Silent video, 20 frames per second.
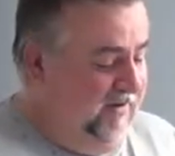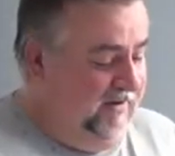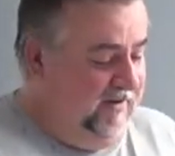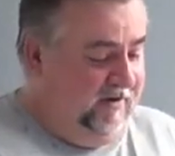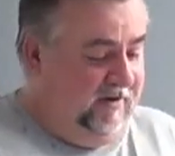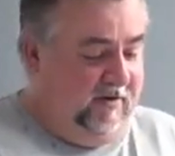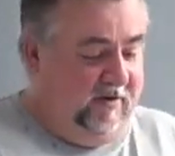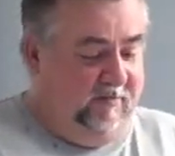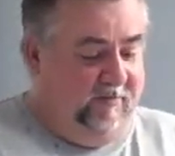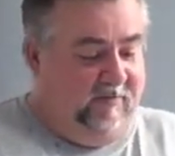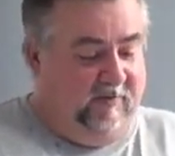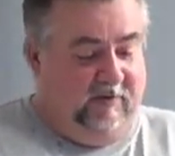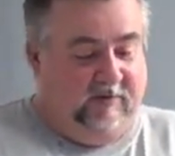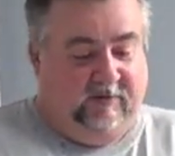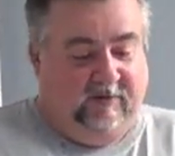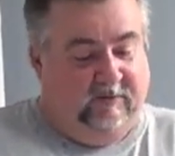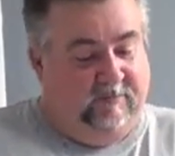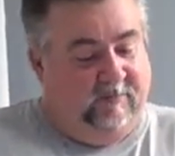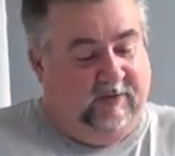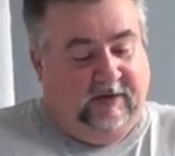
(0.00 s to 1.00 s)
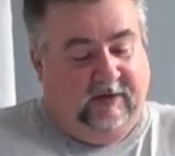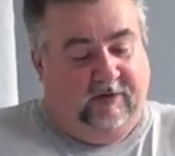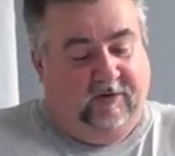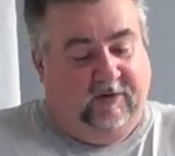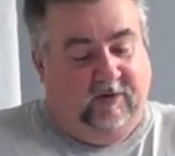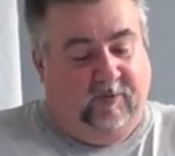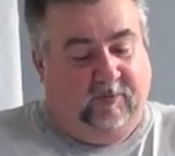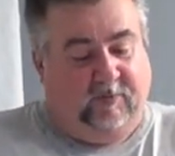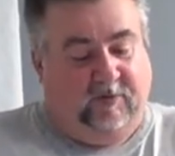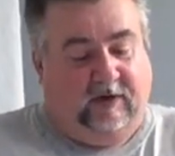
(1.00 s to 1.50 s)
But man,
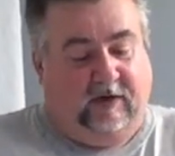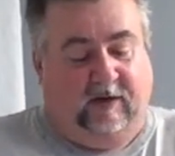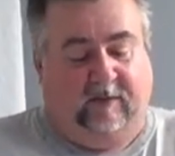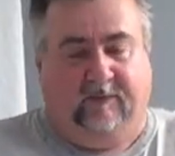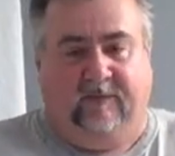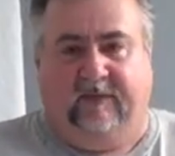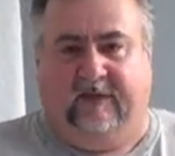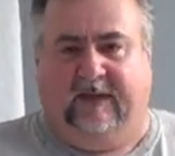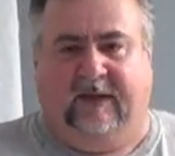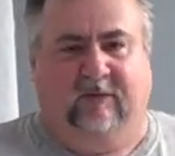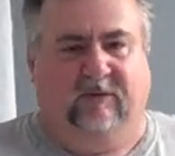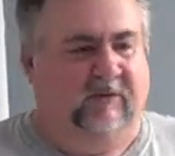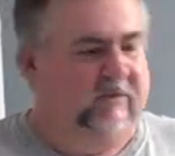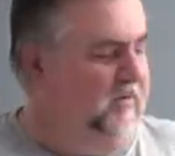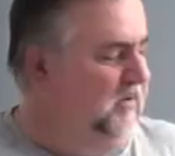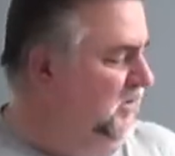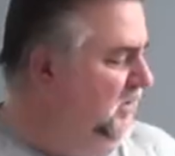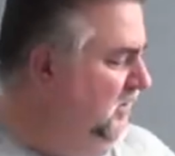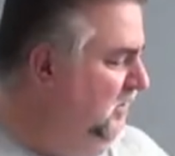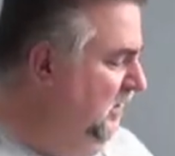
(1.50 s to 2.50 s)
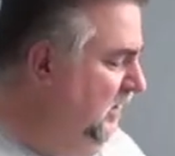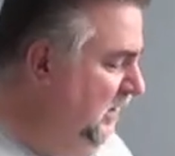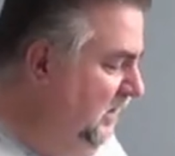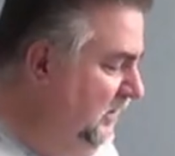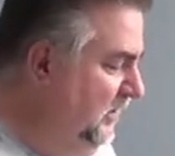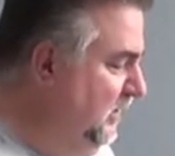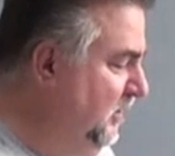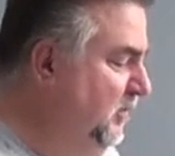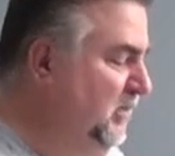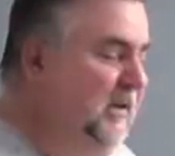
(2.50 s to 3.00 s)
no problem. That was
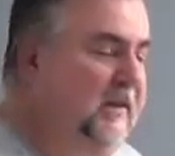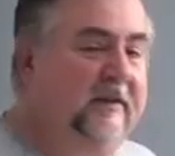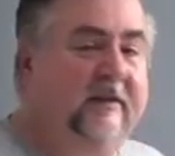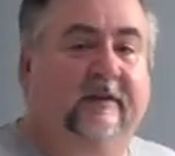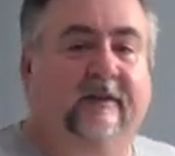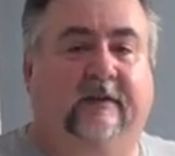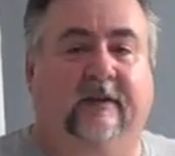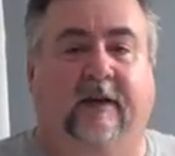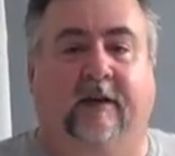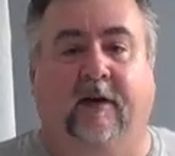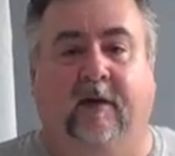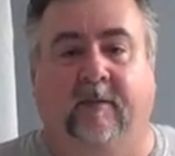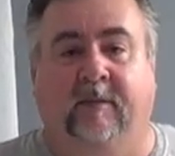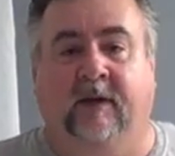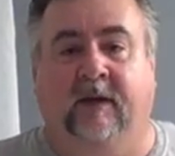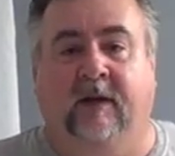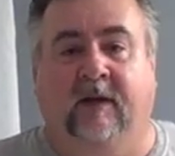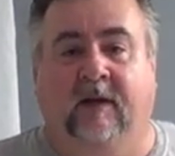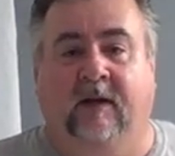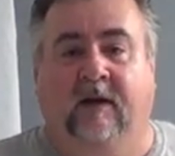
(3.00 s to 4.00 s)
easy peasy setup,